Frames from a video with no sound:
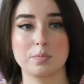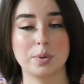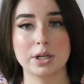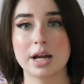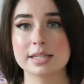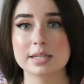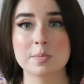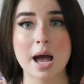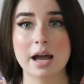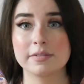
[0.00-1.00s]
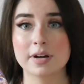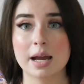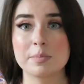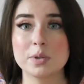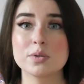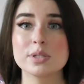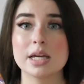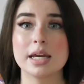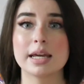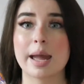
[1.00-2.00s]
put on some high vibe
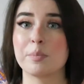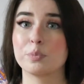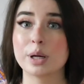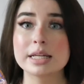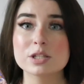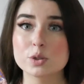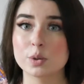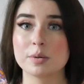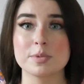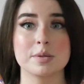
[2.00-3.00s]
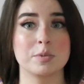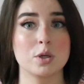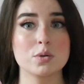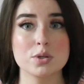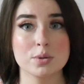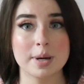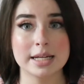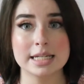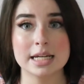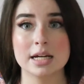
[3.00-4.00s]
music and brainstorm some YouTube
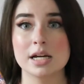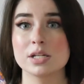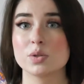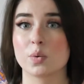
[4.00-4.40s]
ideas